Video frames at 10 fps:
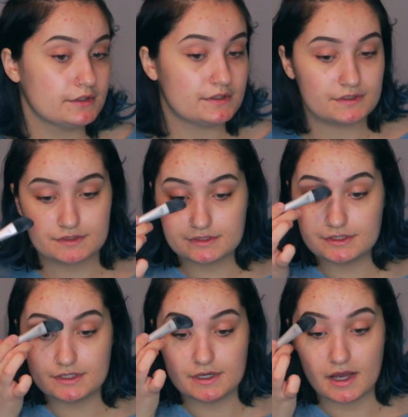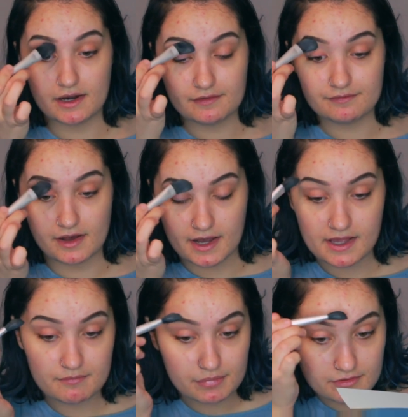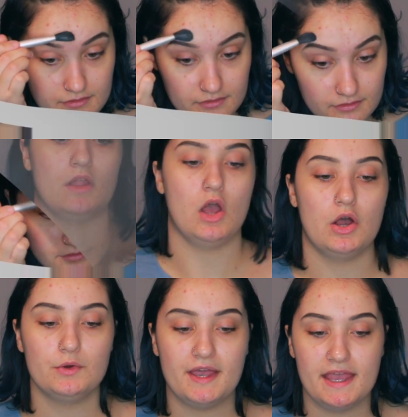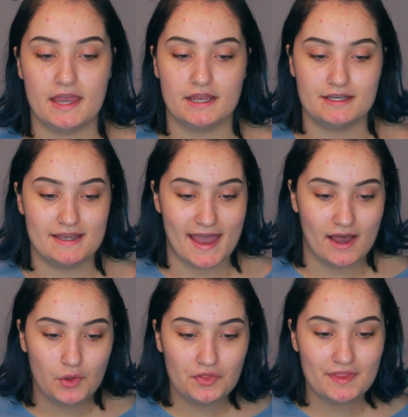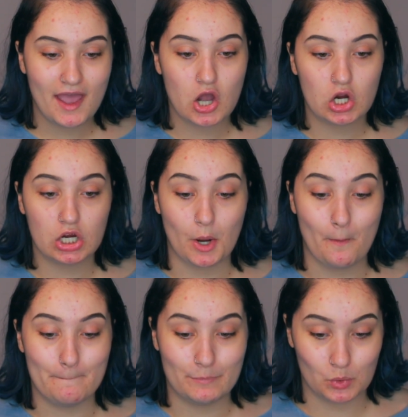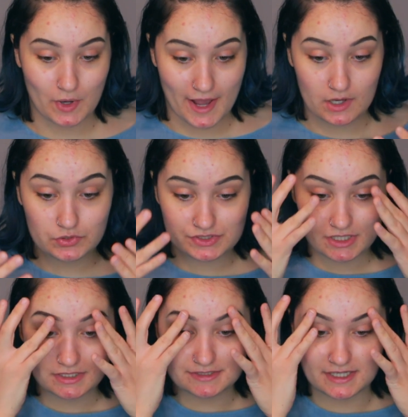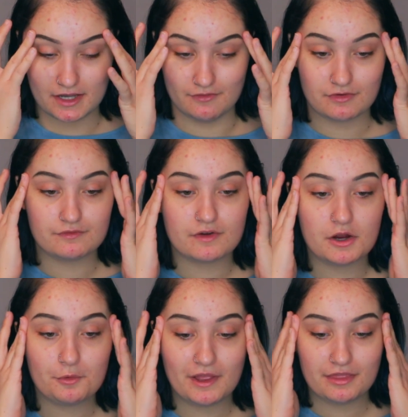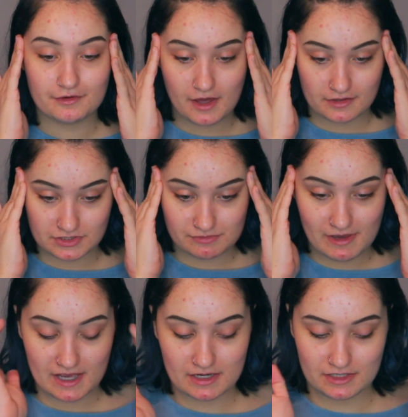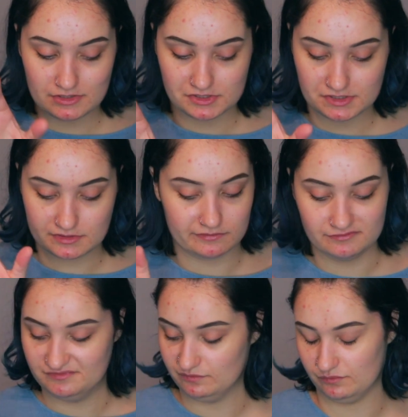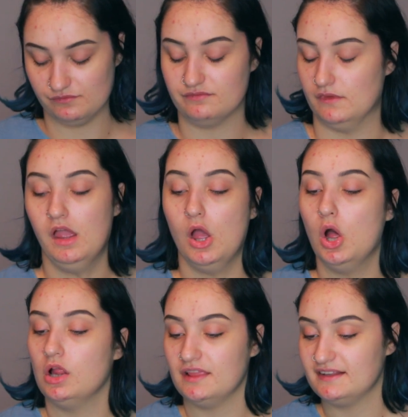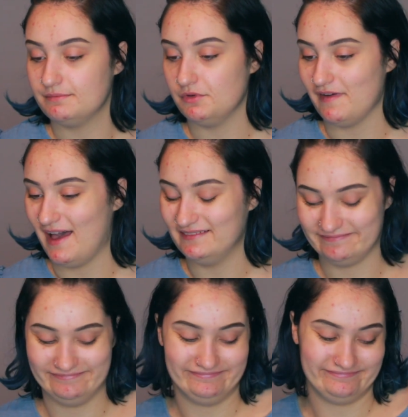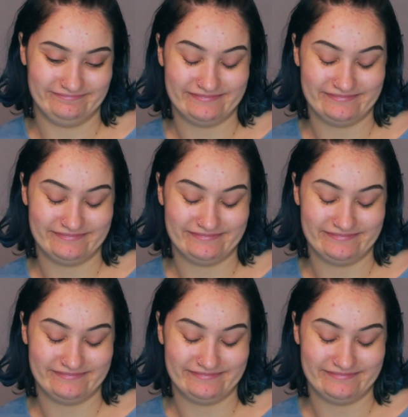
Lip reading: it's not a vibe. Okay, now that our brows are done, from far away, they're not too bad. It's just, let's move on.